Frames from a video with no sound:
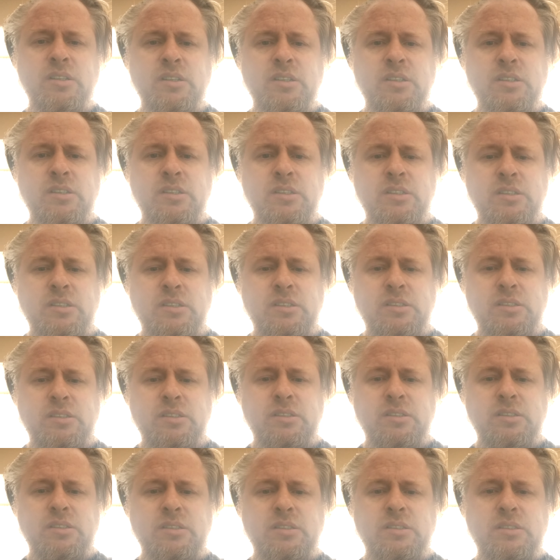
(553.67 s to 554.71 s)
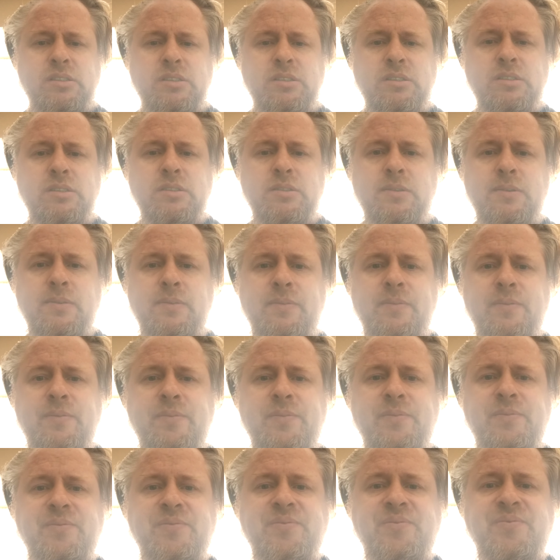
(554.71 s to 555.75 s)

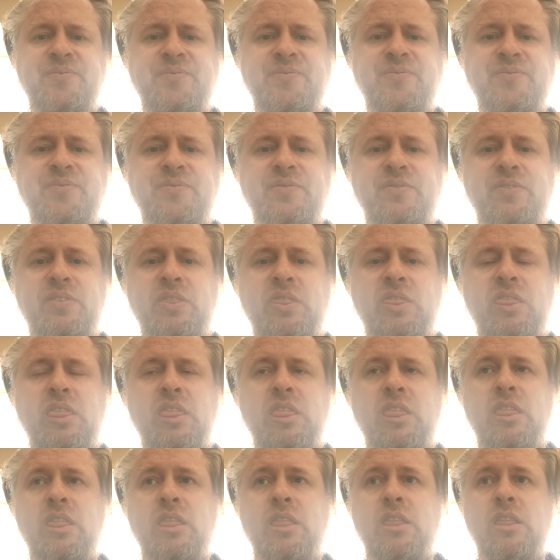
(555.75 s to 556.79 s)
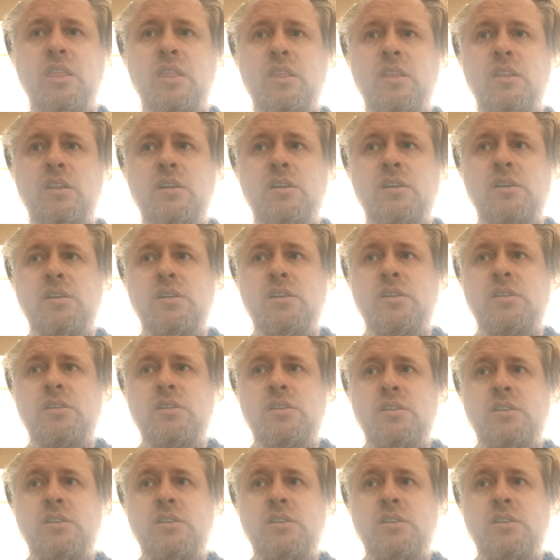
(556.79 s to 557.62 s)
Nothing is said.